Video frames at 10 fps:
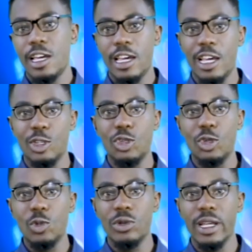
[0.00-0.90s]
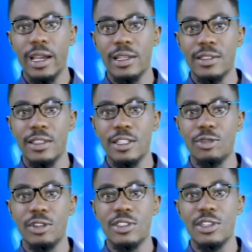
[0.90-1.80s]
as soon as the
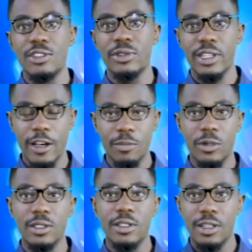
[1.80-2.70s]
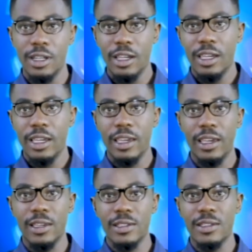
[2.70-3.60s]
transitional government
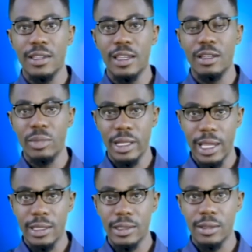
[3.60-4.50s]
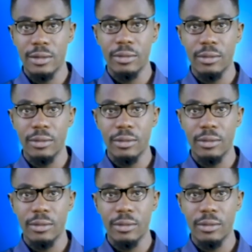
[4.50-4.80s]
is in place.